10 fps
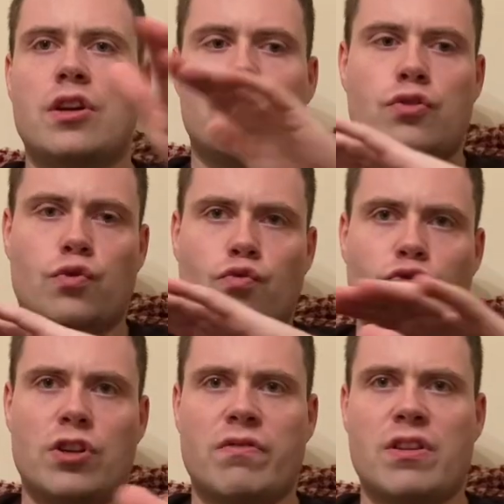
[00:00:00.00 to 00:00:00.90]
Just
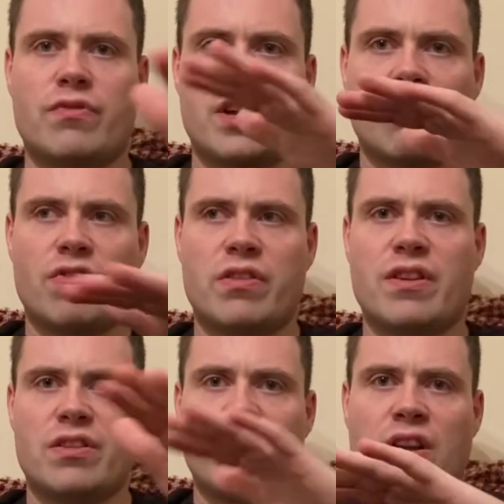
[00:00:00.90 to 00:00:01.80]
run around the ring, run
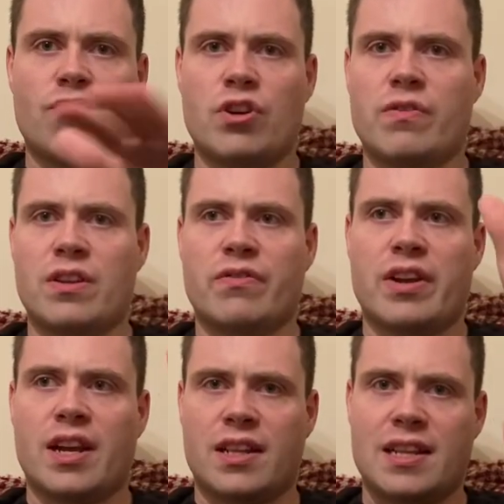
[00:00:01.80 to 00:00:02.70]
around the ring, run around the
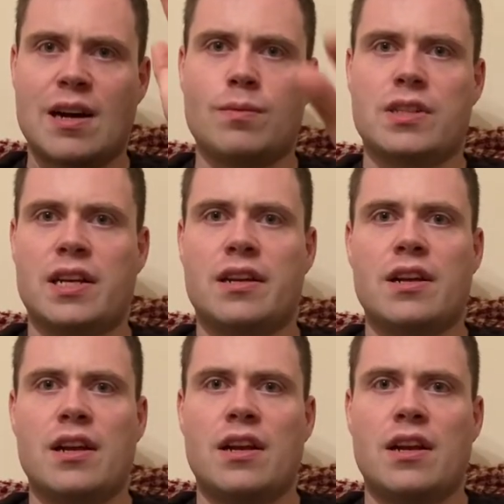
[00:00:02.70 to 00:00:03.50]
ring, and that was it.